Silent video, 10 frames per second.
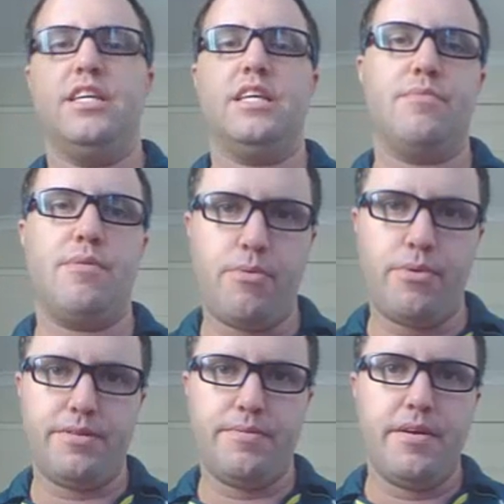decimal
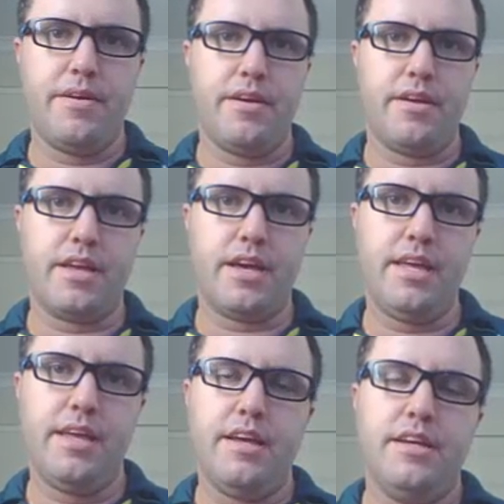point, okay?